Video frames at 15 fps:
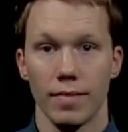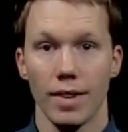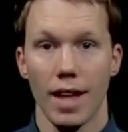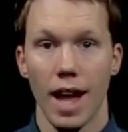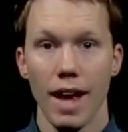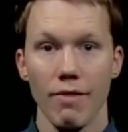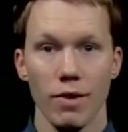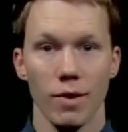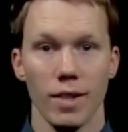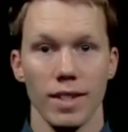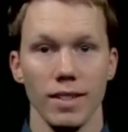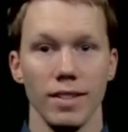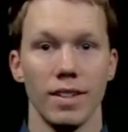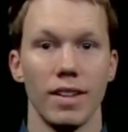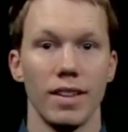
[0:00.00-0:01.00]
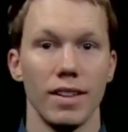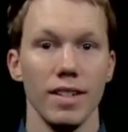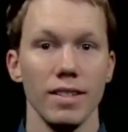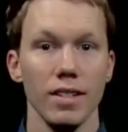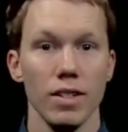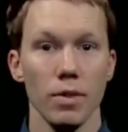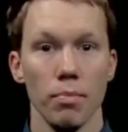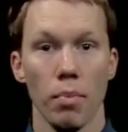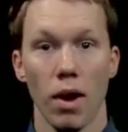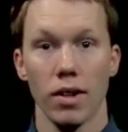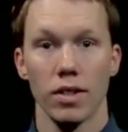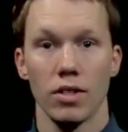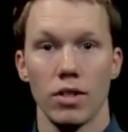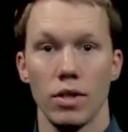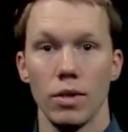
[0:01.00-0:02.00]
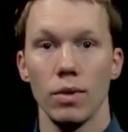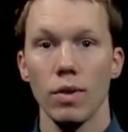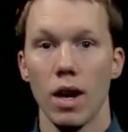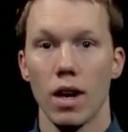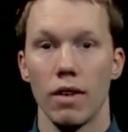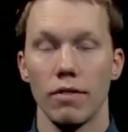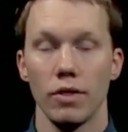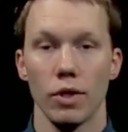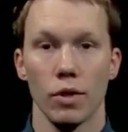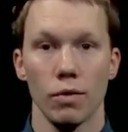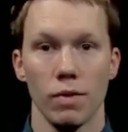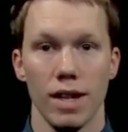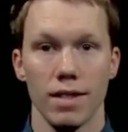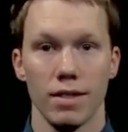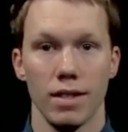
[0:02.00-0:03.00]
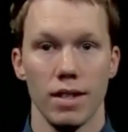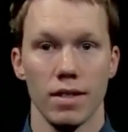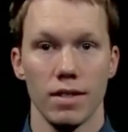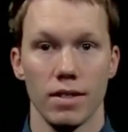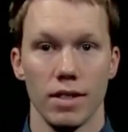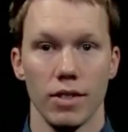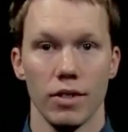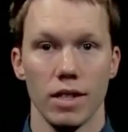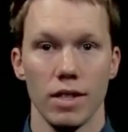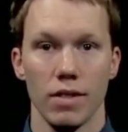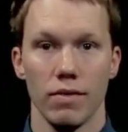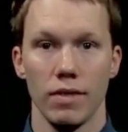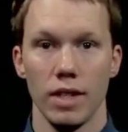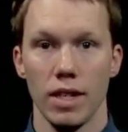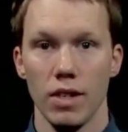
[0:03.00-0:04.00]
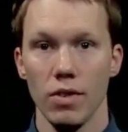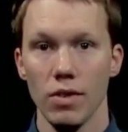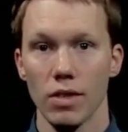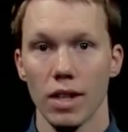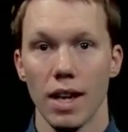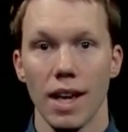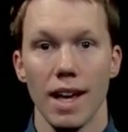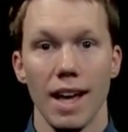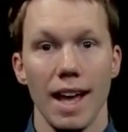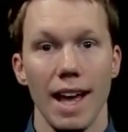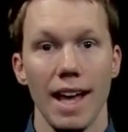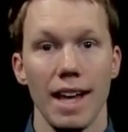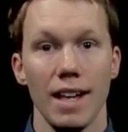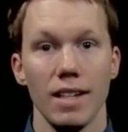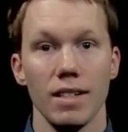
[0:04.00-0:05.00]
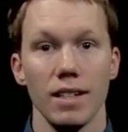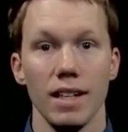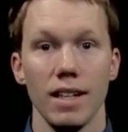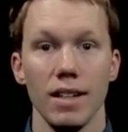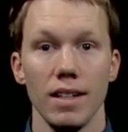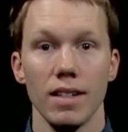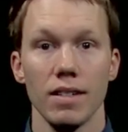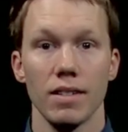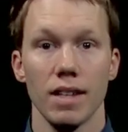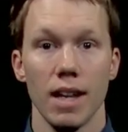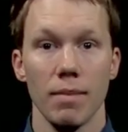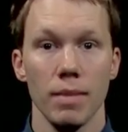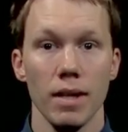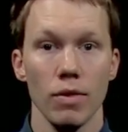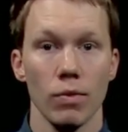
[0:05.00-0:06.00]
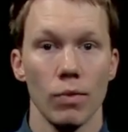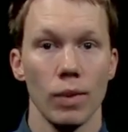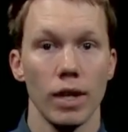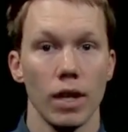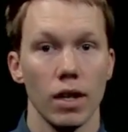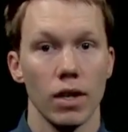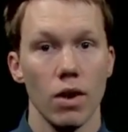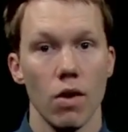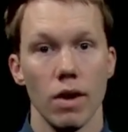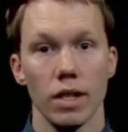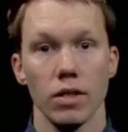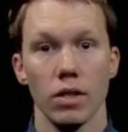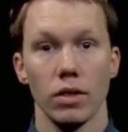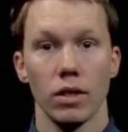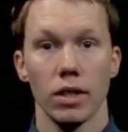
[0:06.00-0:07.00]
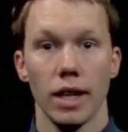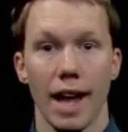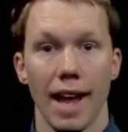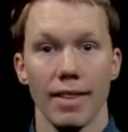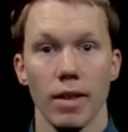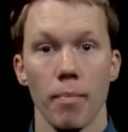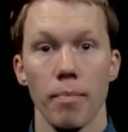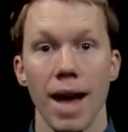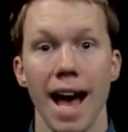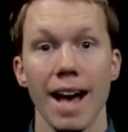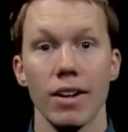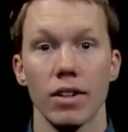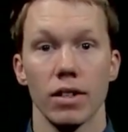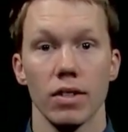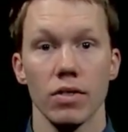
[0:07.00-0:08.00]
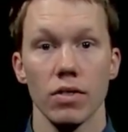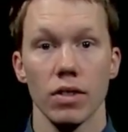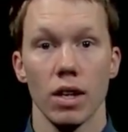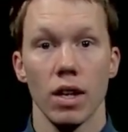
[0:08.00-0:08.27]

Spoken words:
Hi everyone, this is part 2 of your resonance series of videos, and in this segment we are going to look at the patterns